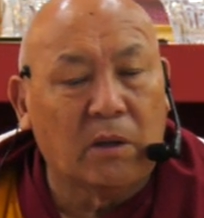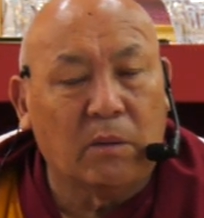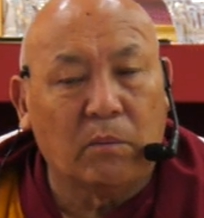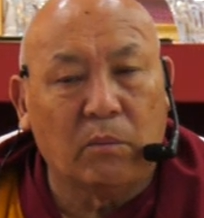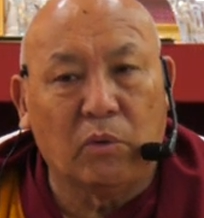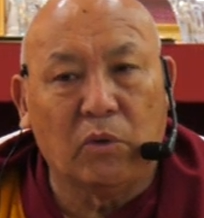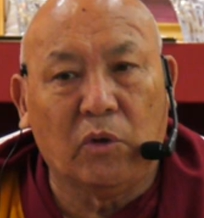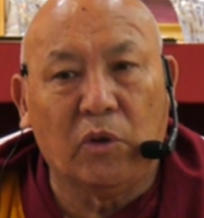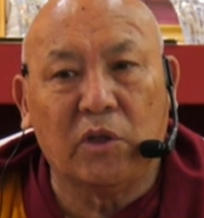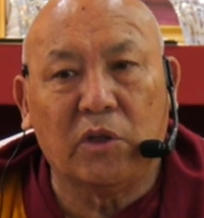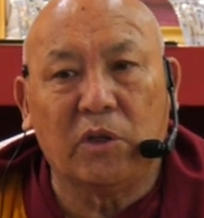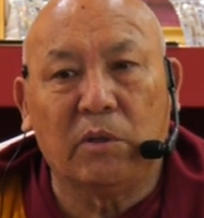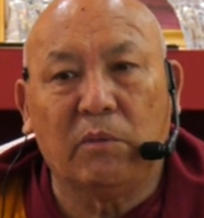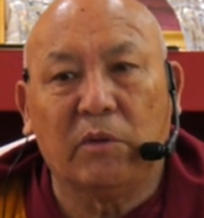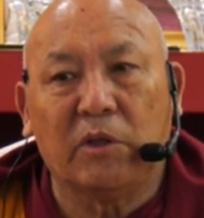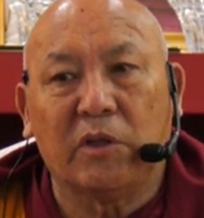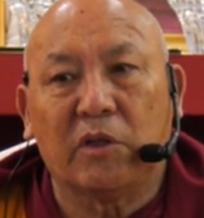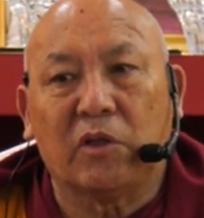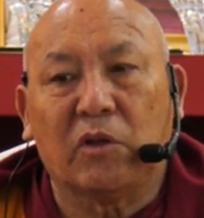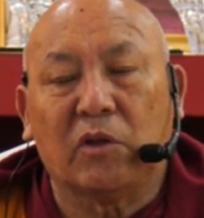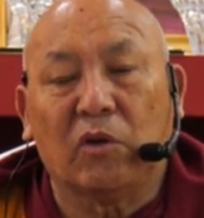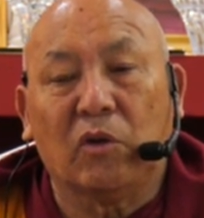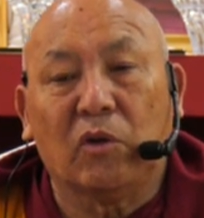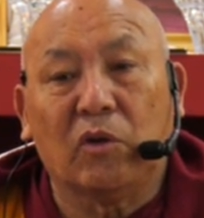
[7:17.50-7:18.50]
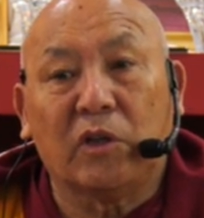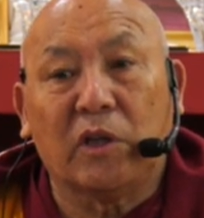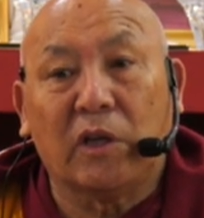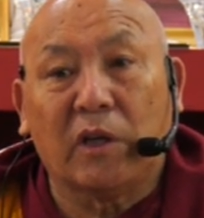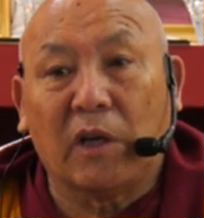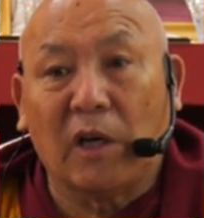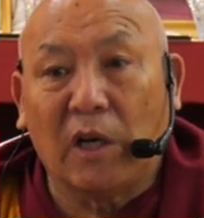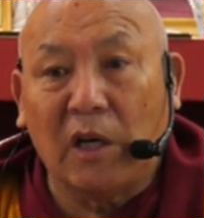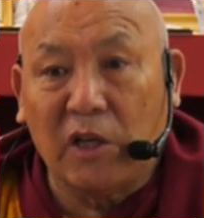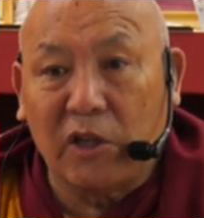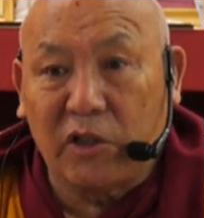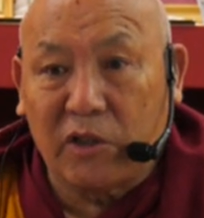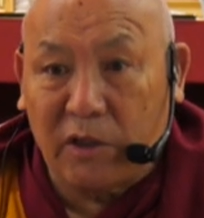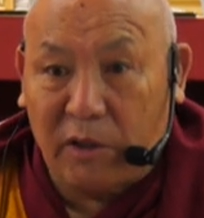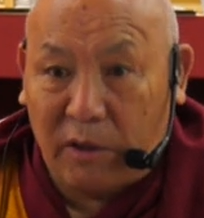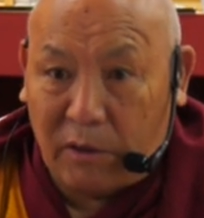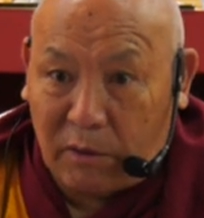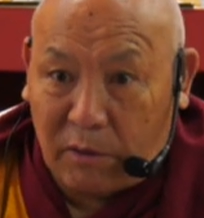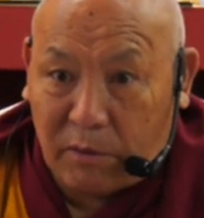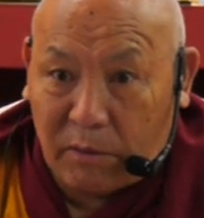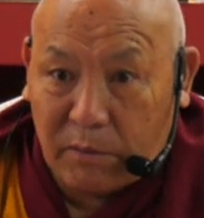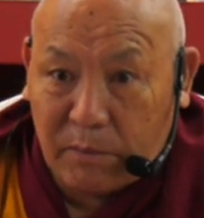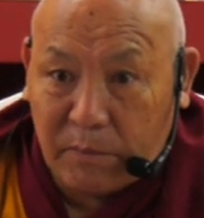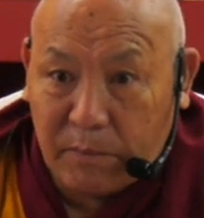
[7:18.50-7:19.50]
Buddhism is not a
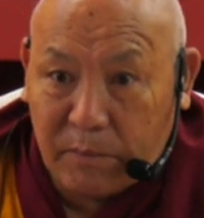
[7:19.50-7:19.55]
religion